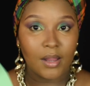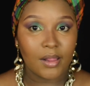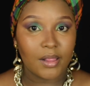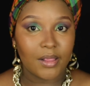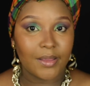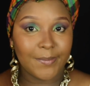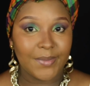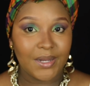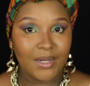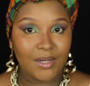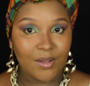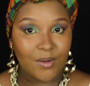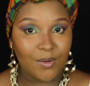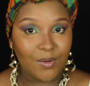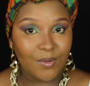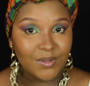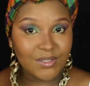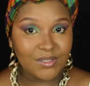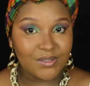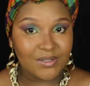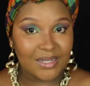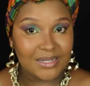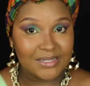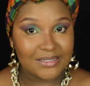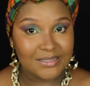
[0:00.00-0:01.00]
Let me know what
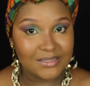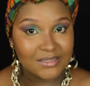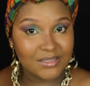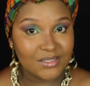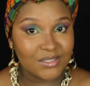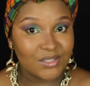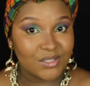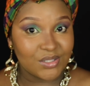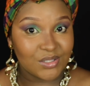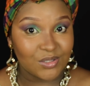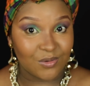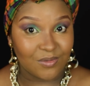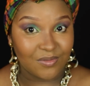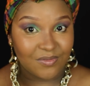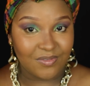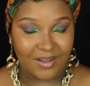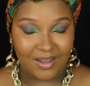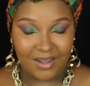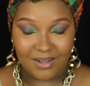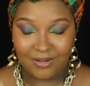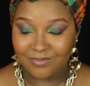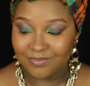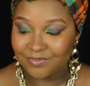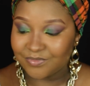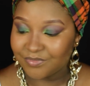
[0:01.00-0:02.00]
you guys think so
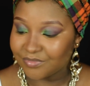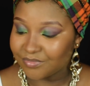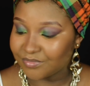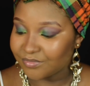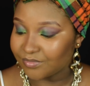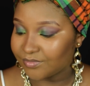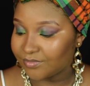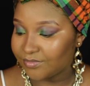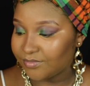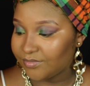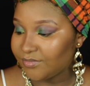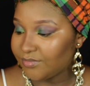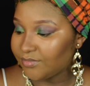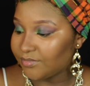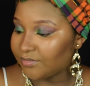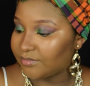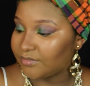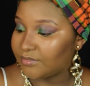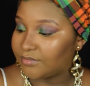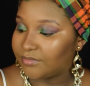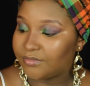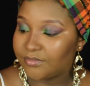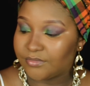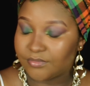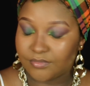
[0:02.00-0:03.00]
far.
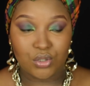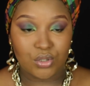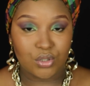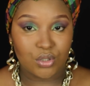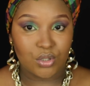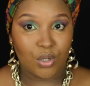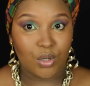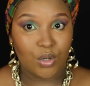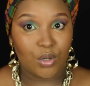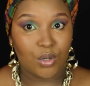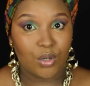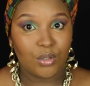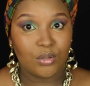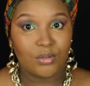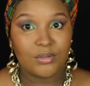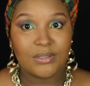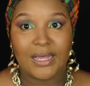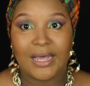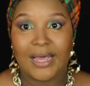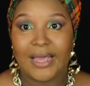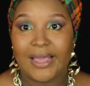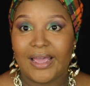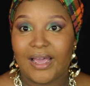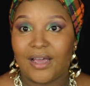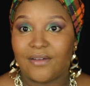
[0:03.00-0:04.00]
So
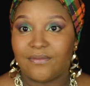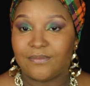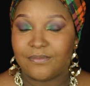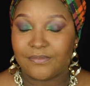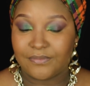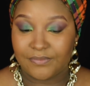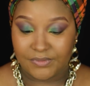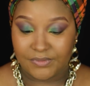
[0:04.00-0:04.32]
I have